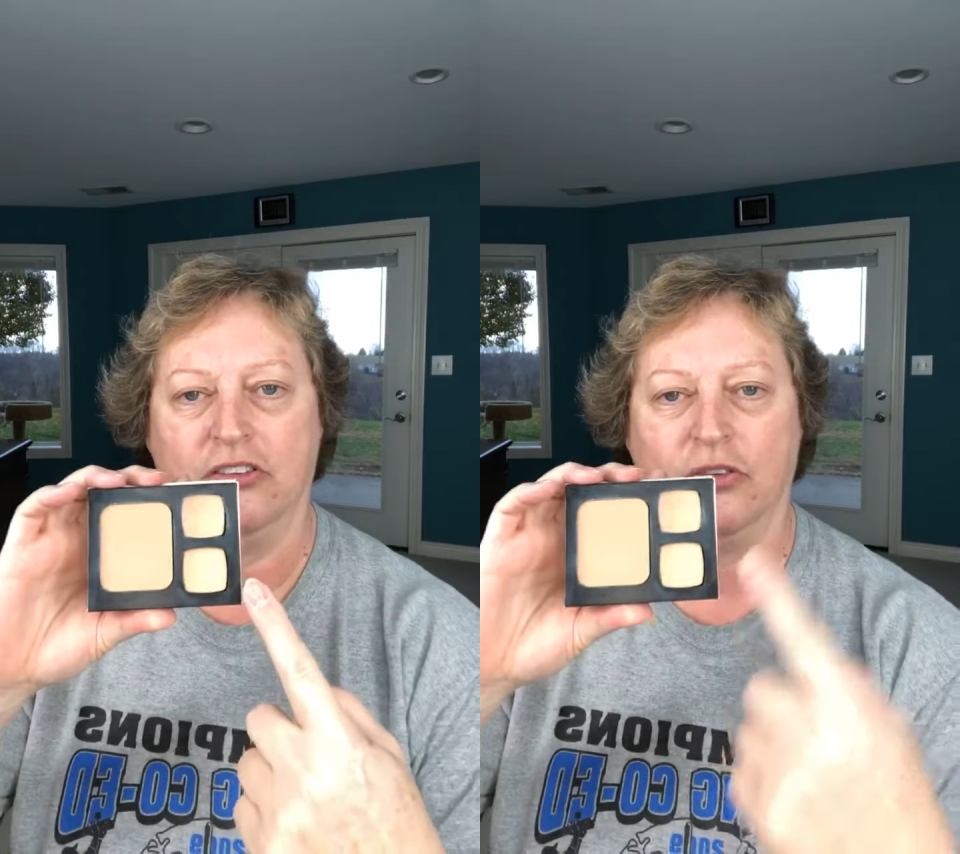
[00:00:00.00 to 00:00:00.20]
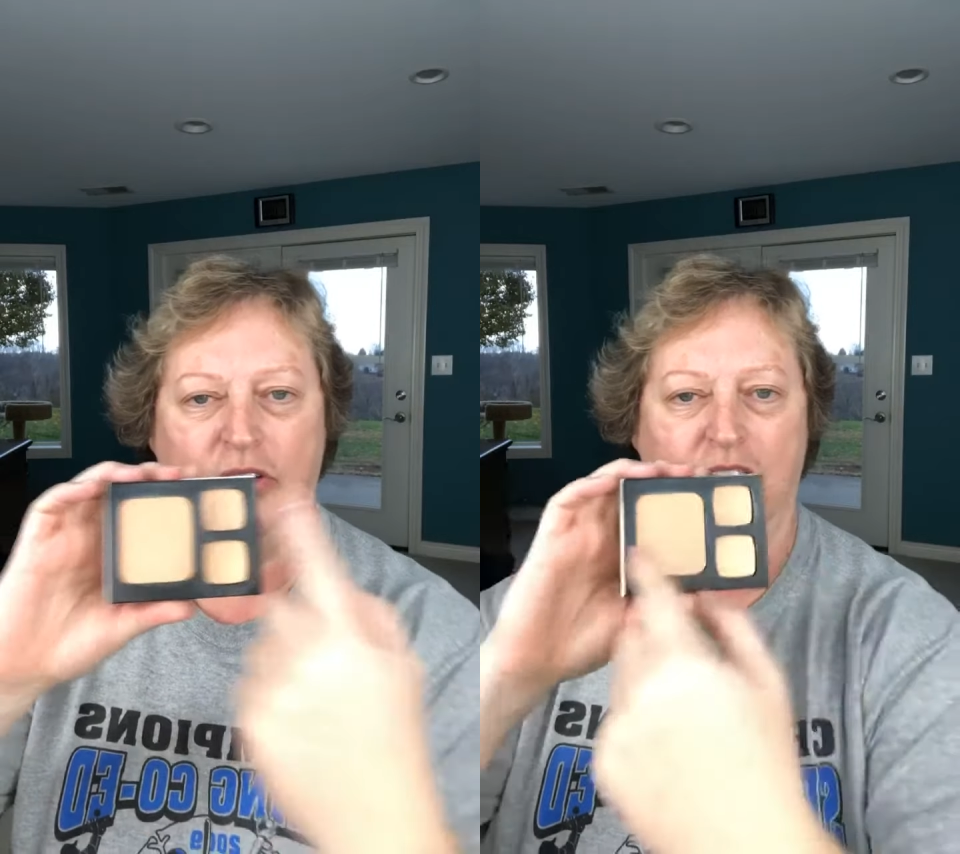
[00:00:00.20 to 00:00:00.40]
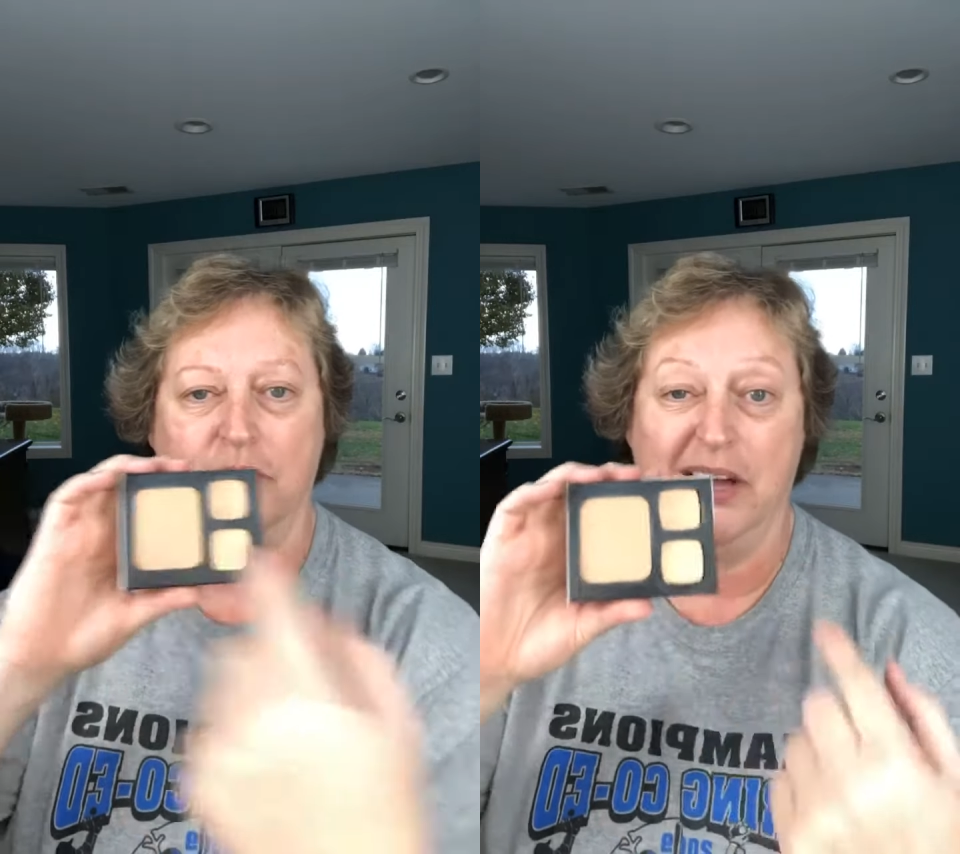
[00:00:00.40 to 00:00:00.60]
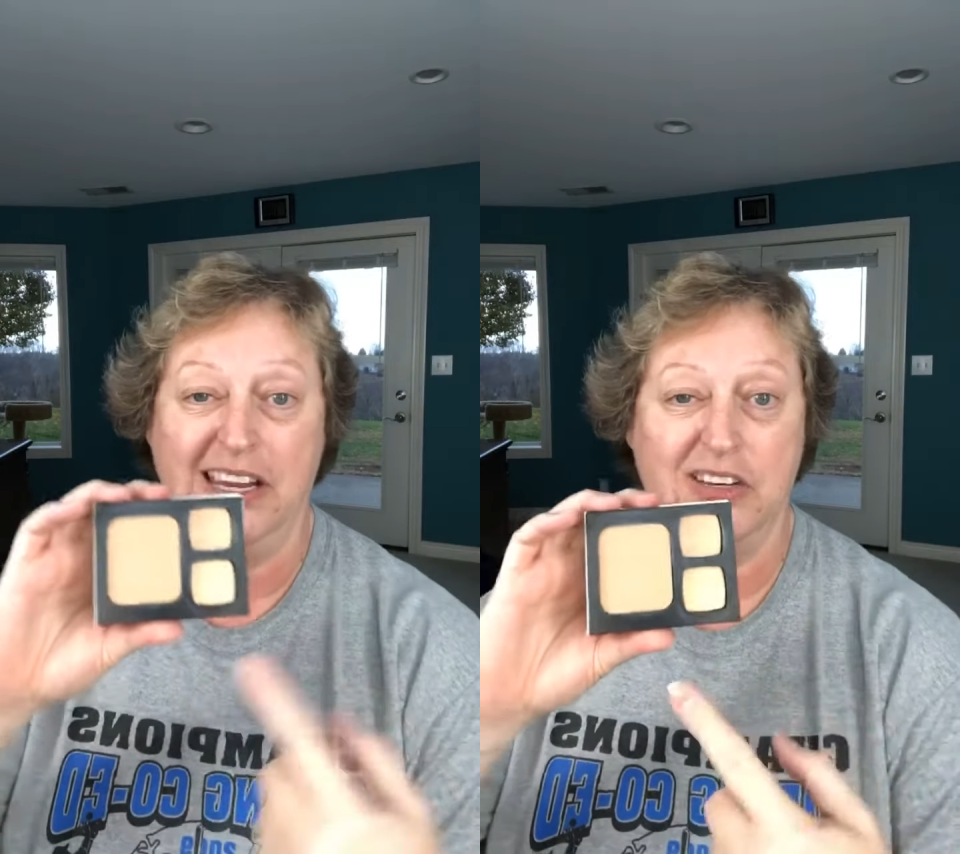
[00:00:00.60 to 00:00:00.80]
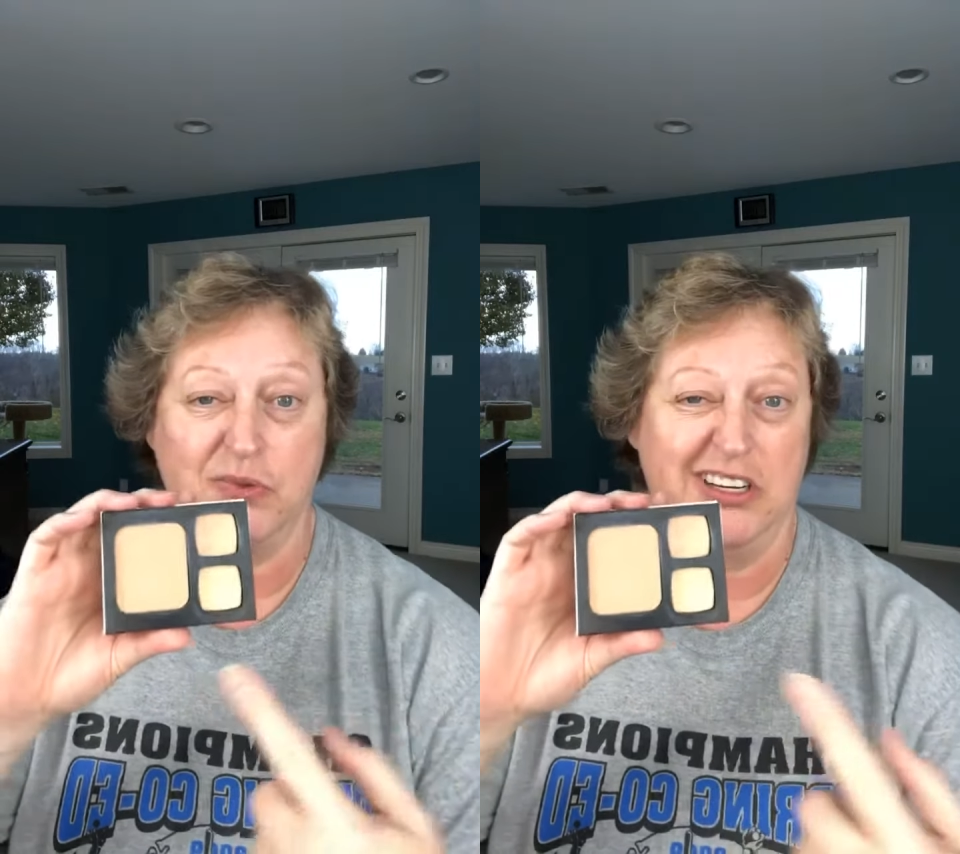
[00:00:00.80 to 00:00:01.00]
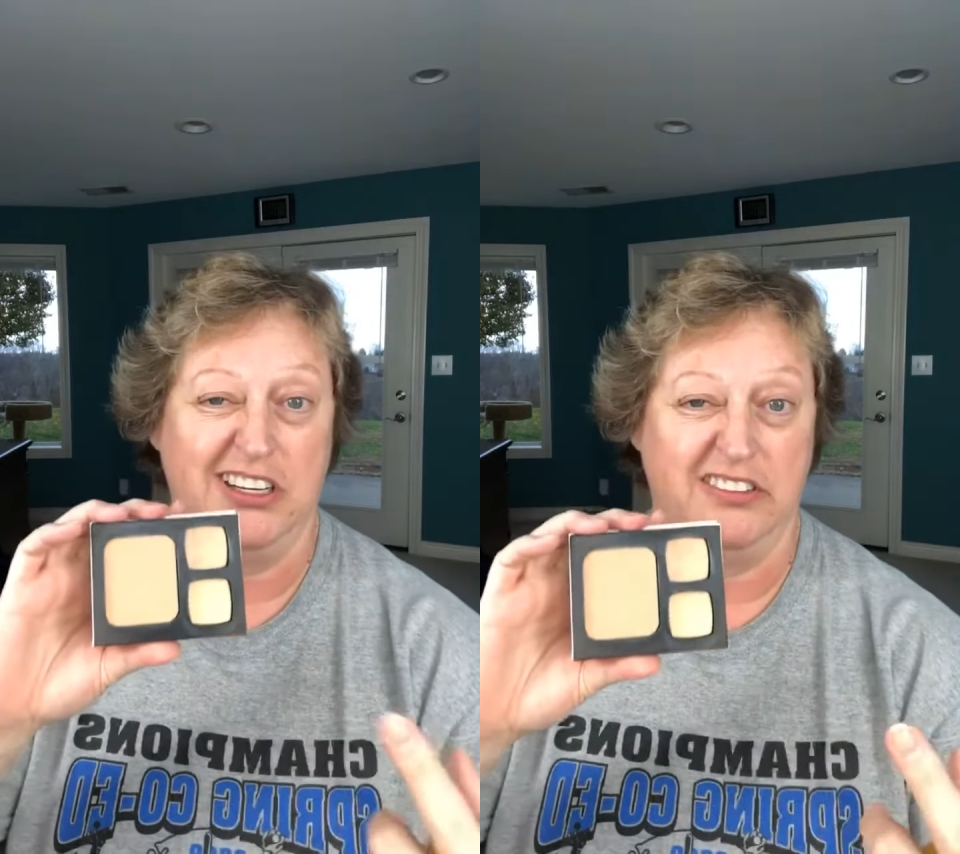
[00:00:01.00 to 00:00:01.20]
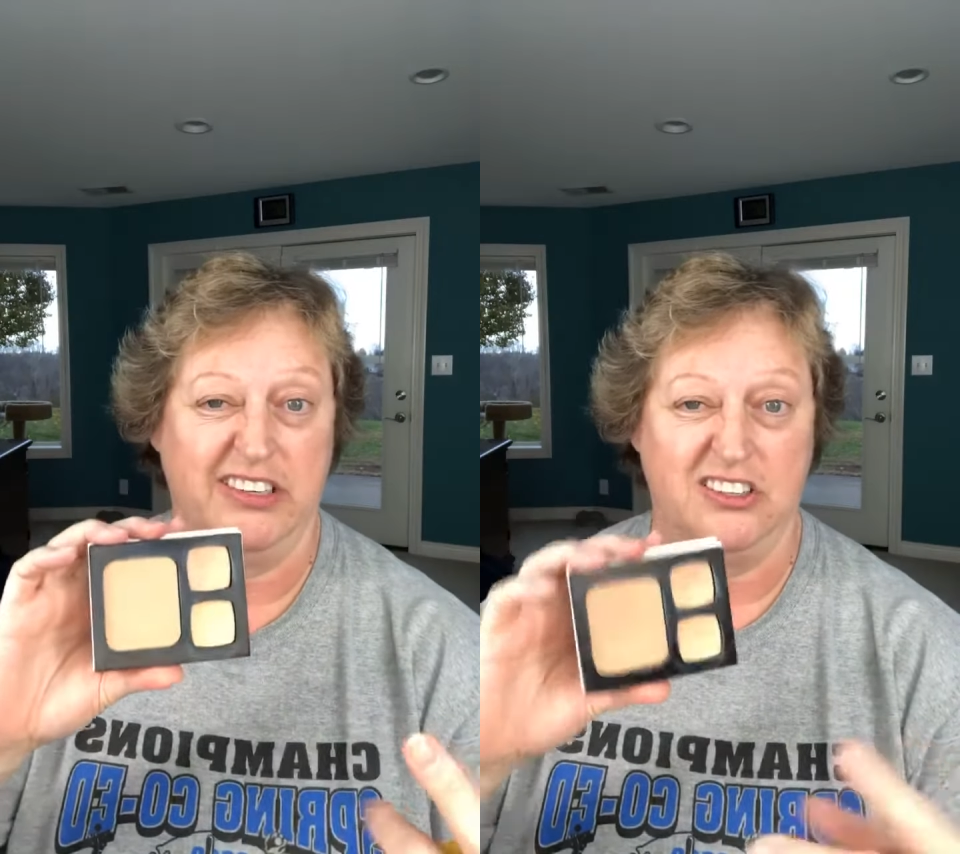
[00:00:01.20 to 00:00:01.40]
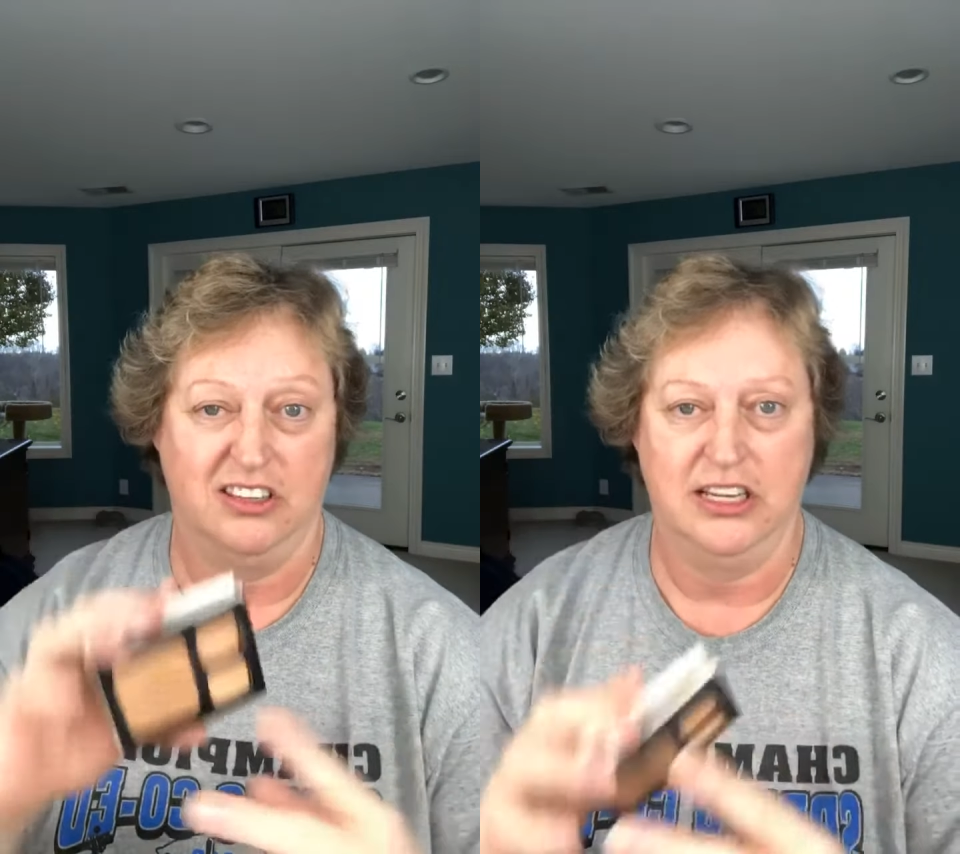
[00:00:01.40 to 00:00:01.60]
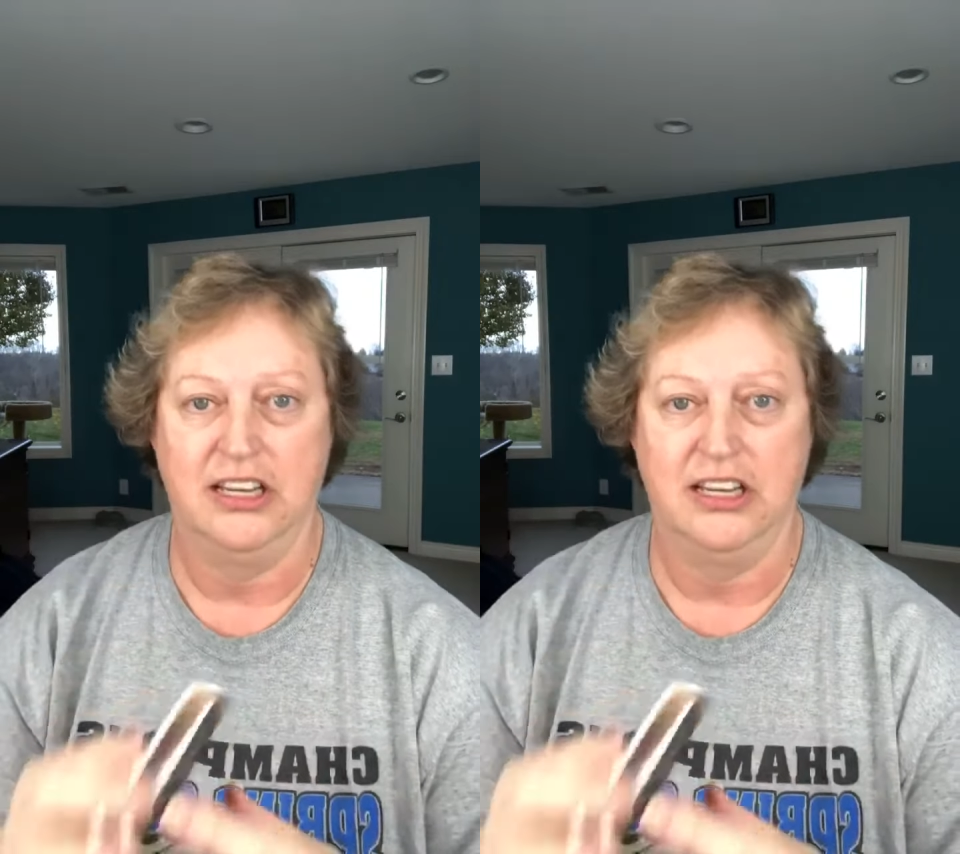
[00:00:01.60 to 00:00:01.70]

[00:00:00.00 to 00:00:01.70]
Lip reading: or you can buy each one individually,